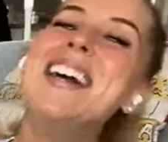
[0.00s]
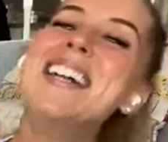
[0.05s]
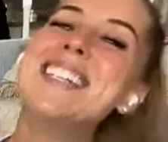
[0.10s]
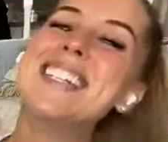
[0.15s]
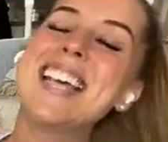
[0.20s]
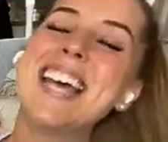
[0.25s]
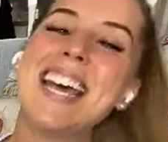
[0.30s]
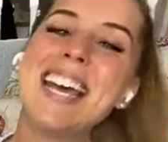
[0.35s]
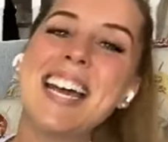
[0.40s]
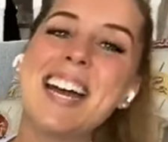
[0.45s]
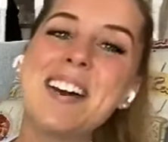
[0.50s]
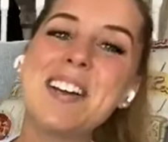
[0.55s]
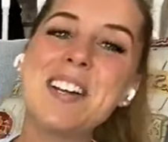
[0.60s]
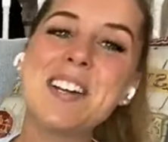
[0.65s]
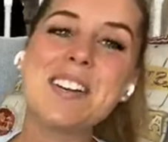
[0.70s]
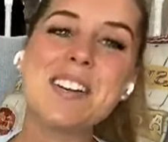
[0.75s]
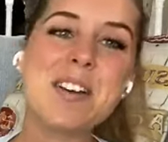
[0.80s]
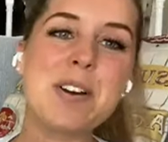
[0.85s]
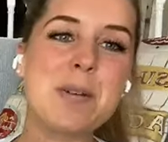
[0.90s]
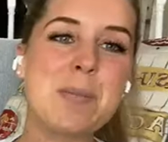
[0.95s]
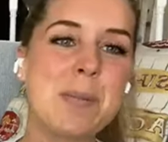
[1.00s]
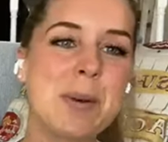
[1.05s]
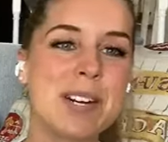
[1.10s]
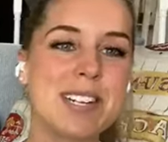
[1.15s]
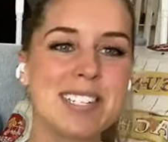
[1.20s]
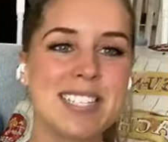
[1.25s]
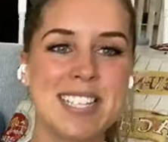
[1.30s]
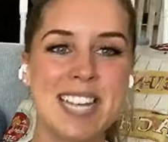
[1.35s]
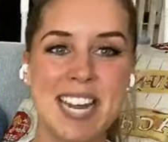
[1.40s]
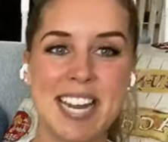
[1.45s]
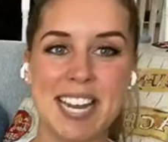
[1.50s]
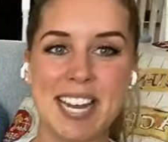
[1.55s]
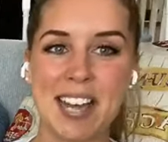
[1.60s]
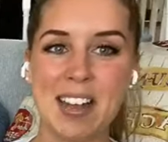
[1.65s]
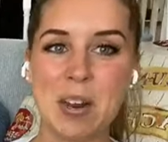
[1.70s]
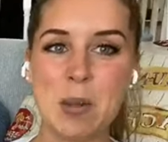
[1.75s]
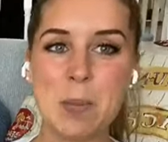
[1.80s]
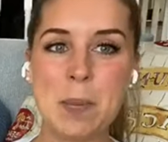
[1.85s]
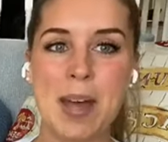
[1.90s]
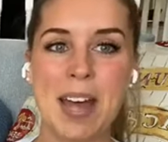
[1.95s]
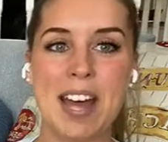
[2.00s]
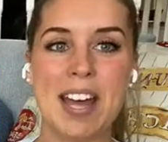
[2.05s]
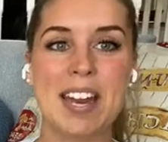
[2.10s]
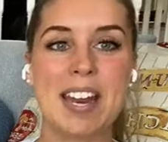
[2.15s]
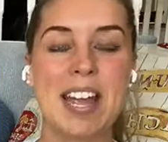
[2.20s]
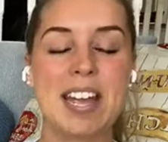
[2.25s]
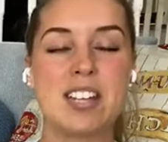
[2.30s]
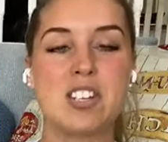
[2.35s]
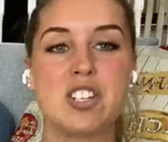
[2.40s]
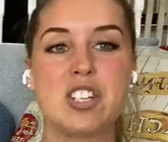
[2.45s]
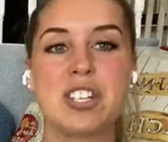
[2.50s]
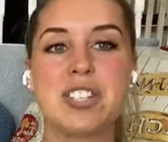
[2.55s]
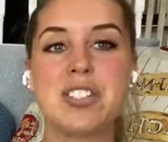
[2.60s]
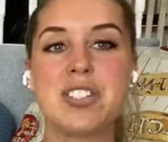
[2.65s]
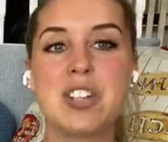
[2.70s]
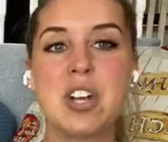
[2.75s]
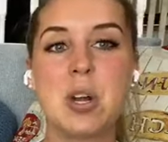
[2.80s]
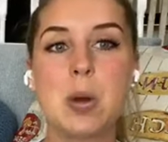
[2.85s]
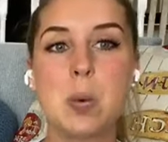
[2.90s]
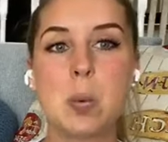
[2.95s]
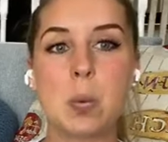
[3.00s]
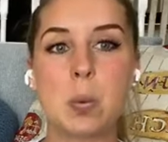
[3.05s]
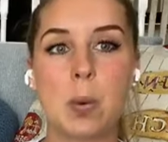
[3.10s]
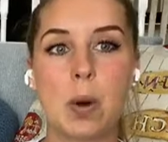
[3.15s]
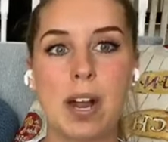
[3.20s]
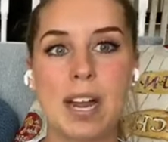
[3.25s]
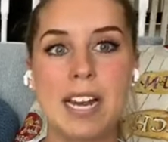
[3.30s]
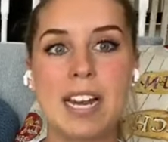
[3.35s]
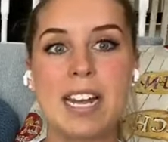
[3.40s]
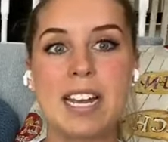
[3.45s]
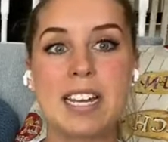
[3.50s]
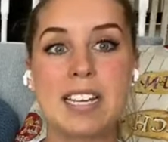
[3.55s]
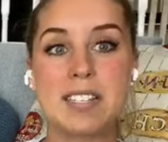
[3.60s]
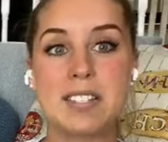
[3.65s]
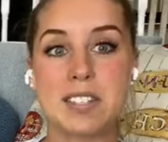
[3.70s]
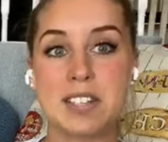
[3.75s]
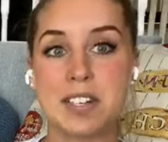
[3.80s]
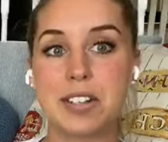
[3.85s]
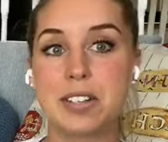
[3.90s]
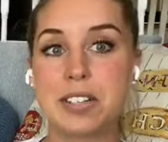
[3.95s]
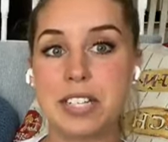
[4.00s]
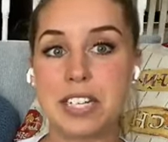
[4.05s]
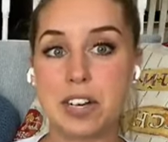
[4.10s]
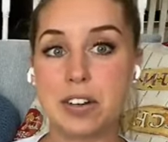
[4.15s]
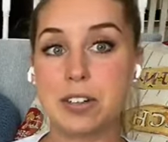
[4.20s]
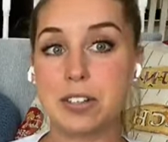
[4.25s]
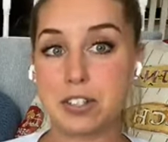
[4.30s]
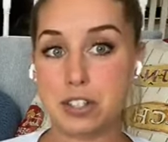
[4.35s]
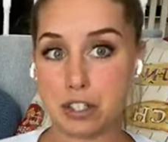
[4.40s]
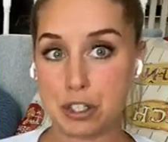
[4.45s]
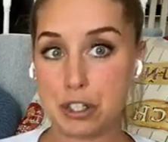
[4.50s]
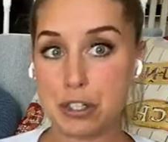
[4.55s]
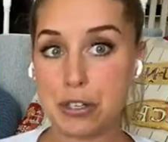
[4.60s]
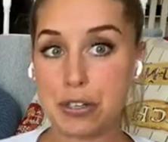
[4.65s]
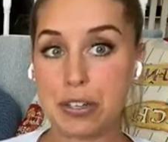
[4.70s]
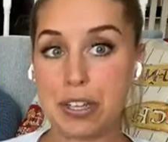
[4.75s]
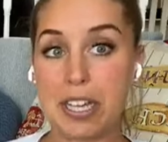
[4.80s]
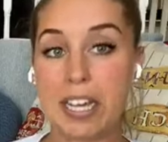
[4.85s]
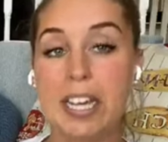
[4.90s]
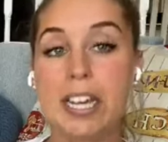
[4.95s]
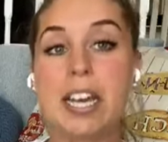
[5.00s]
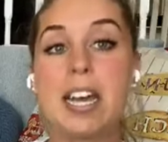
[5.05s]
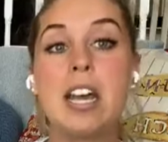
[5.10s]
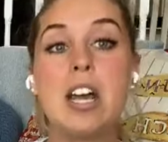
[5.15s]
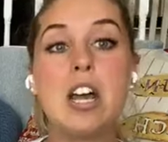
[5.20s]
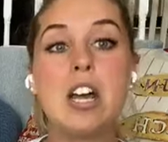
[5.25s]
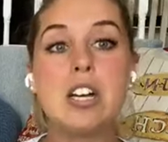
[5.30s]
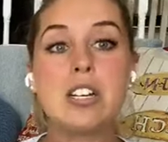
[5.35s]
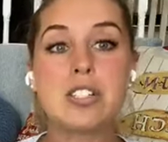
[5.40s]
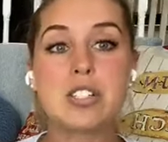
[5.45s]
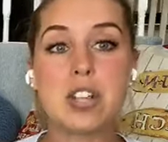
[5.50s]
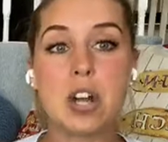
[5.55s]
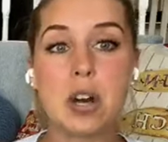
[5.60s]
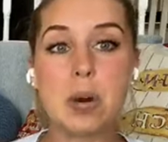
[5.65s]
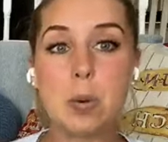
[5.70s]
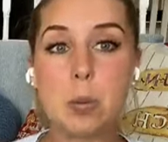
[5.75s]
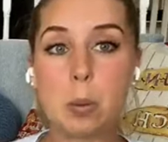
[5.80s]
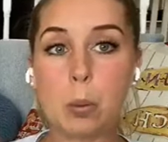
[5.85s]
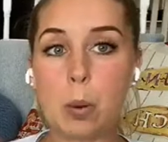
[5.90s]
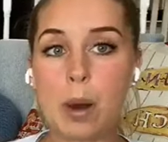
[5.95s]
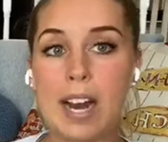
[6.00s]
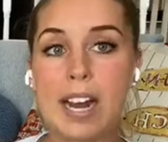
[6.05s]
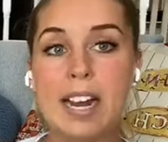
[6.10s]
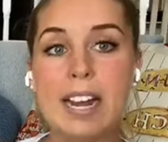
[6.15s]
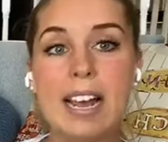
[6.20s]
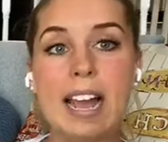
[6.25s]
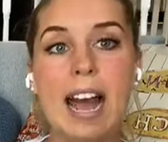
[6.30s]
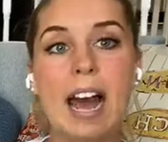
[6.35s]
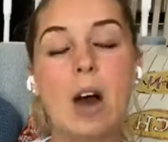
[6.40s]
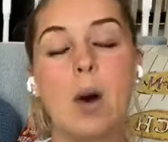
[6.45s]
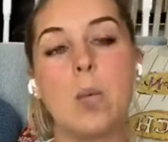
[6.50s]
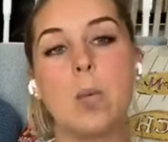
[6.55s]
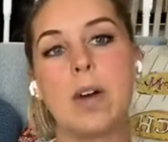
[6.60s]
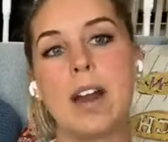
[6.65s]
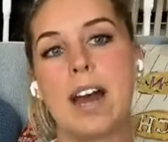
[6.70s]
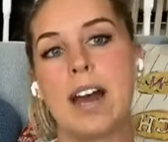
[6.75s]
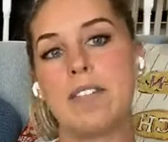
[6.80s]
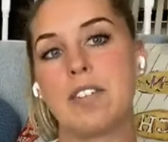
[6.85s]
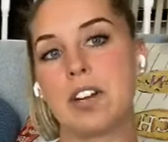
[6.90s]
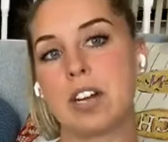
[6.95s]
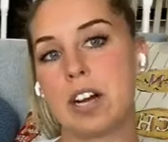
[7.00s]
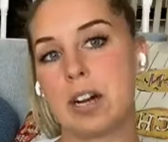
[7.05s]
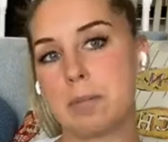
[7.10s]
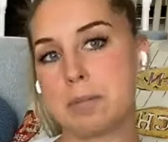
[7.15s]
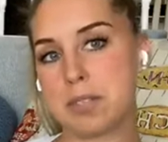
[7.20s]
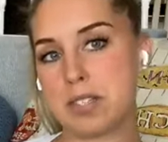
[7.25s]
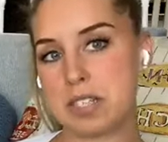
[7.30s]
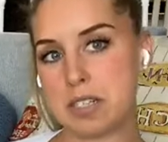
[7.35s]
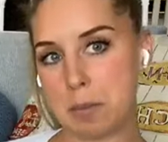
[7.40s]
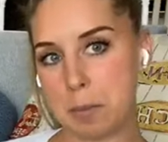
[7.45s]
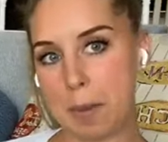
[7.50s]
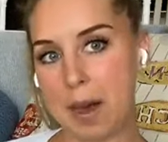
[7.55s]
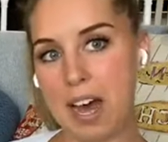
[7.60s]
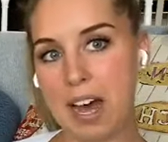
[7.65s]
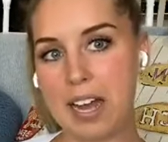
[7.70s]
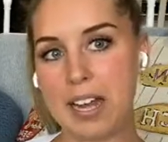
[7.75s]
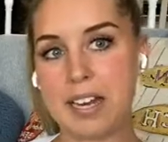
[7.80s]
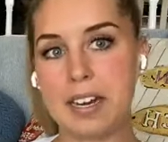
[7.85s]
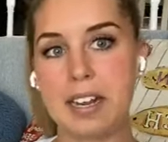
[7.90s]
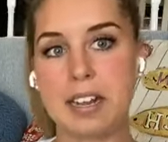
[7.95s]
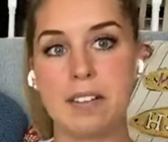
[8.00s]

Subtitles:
Take out your notebook, take out a pen, and just start writing. It's literally called journaling. Start writing out whatever comes to mind.